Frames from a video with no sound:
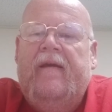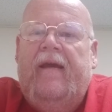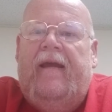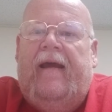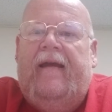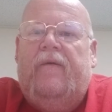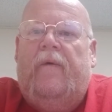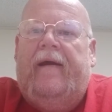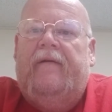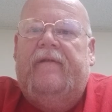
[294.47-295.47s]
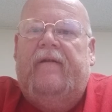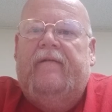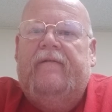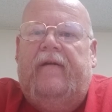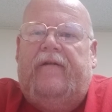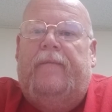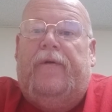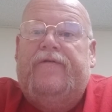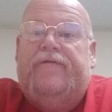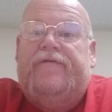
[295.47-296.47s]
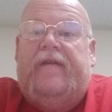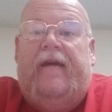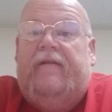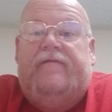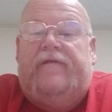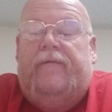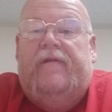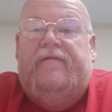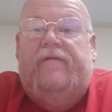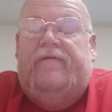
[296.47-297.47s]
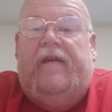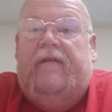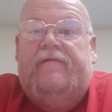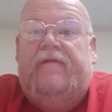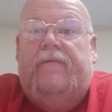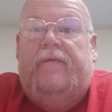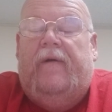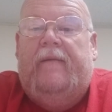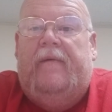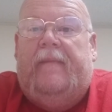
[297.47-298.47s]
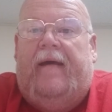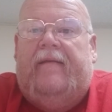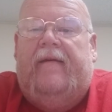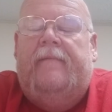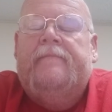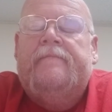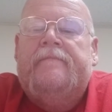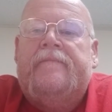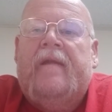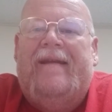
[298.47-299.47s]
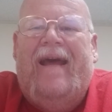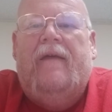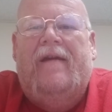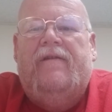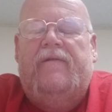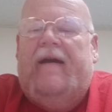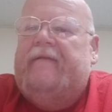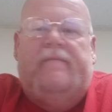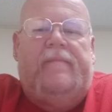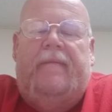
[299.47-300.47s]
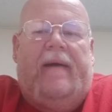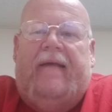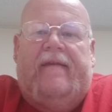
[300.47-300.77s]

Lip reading: and I had to weigh on their commercial scales. There was no scales that would weigh me back then. Now they do have them, but back